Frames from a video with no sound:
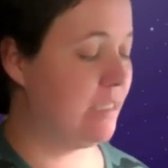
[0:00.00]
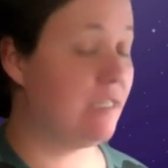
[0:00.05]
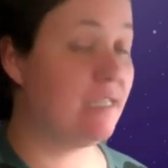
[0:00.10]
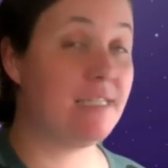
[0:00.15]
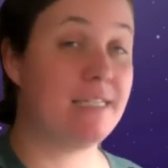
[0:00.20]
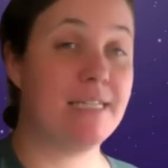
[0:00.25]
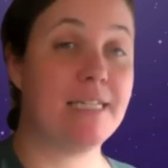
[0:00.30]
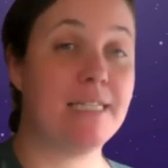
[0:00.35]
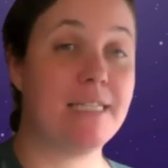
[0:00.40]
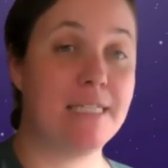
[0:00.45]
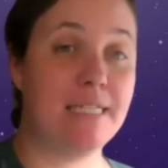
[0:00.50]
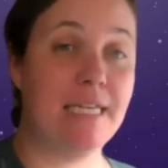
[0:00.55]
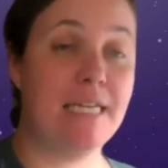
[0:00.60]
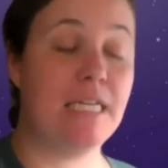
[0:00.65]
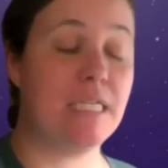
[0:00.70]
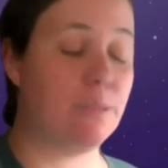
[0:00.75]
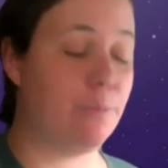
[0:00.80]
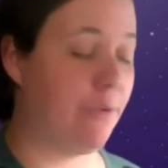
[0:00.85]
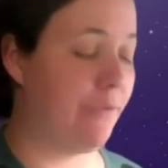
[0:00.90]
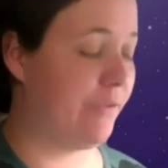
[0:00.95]
16
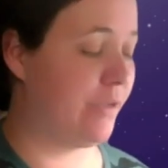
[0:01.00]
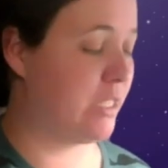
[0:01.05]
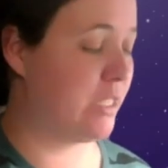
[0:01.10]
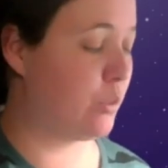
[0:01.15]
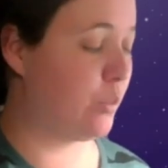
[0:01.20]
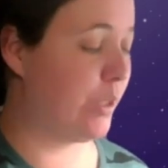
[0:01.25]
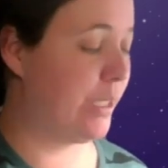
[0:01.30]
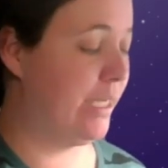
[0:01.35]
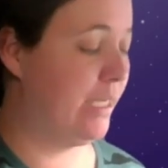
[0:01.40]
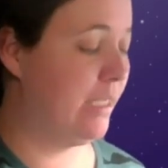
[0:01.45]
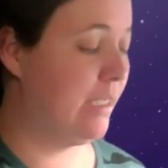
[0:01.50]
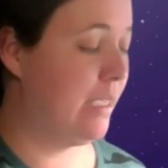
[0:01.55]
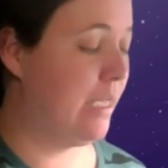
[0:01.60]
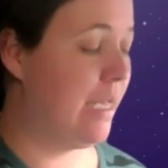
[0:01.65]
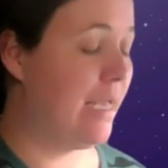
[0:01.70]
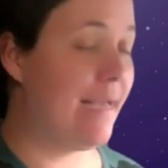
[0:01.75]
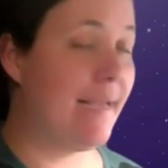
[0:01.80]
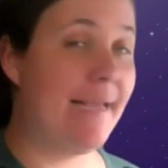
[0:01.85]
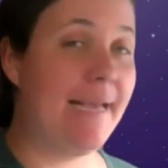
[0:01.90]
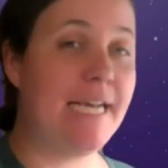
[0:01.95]
is a perfect square.
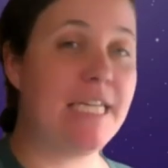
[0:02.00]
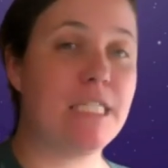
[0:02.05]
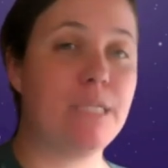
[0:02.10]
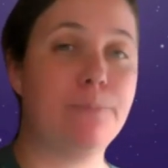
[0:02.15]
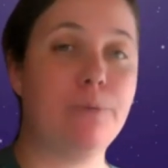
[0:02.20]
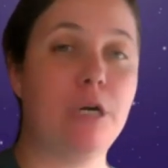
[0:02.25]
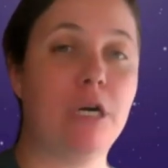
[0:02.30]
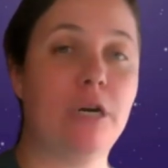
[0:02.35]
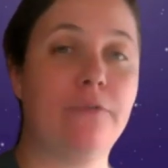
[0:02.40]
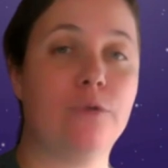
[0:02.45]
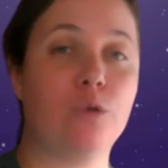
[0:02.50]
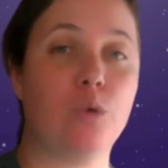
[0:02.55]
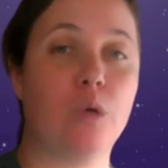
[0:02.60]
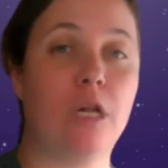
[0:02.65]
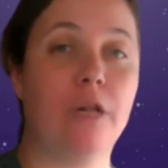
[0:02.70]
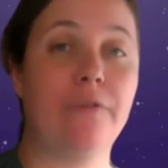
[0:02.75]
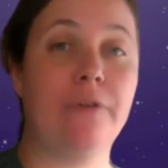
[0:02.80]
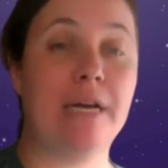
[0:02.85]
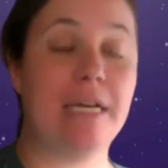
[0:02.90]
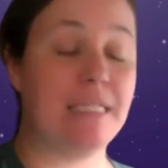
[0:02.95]
X to the power of
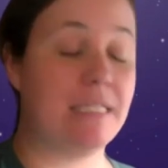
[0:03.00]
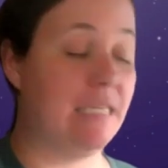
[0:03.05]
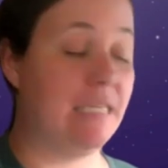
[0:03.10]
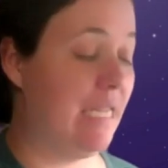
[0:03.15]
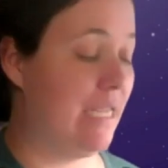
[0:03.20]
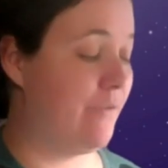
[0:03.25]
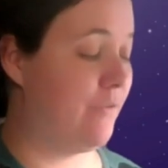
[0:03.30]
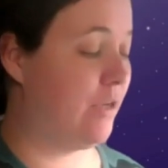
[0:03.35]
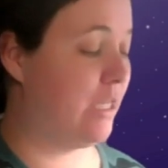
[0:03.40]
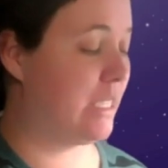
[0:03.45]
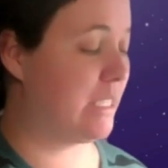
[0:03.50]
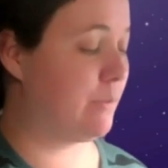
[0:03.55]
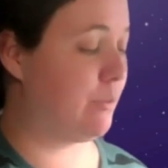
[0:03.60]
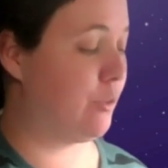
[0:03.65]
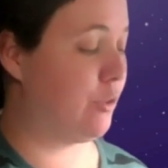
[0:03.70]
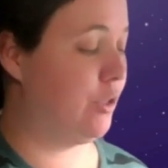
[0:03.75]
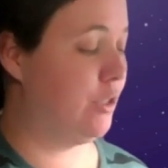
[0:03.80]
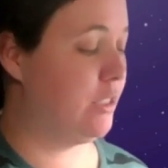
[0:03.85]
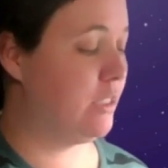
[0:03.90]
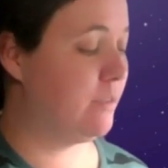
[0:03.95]
12 has an even
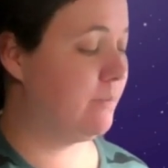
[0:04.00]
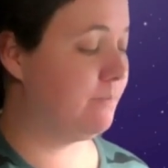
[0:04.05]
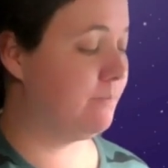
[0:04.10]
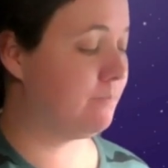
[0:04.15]
exponent.